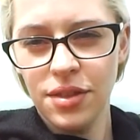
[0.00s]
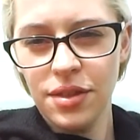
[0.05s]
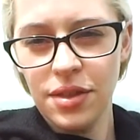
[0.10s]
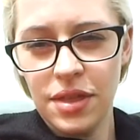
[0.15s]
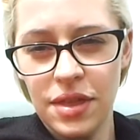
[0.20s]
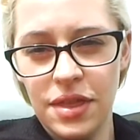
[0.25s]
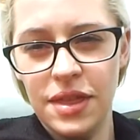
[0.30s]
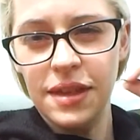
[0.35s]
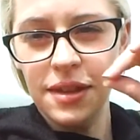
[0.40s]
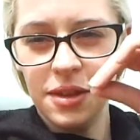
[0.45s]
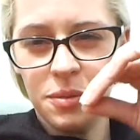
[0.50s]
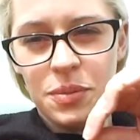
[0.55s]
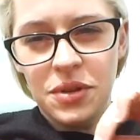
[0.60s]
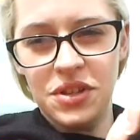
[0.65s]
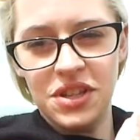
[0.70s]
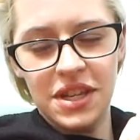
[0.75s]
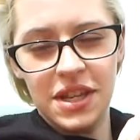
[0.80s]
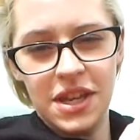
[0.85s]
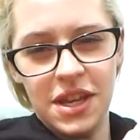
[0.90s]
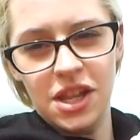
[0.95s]
this
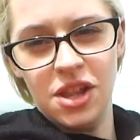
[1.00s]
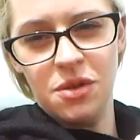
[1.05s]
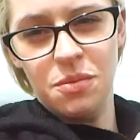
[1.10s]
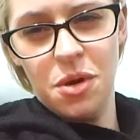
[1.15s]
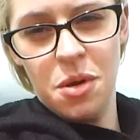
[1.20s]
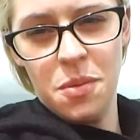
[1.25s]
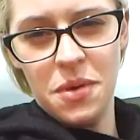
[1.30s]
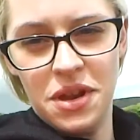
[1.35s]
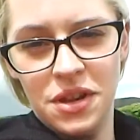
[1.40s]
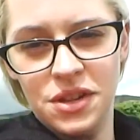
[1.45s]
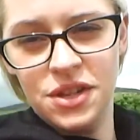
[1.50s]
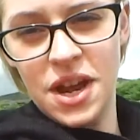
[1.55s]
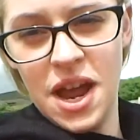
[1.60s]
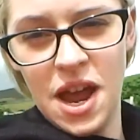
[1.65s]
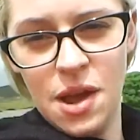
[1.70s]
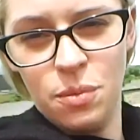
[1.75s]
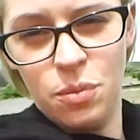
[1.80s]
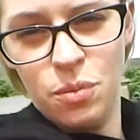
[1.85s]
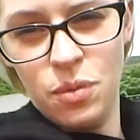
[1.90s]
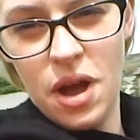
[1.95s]
particular moment in
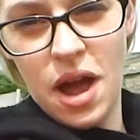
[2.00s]
time,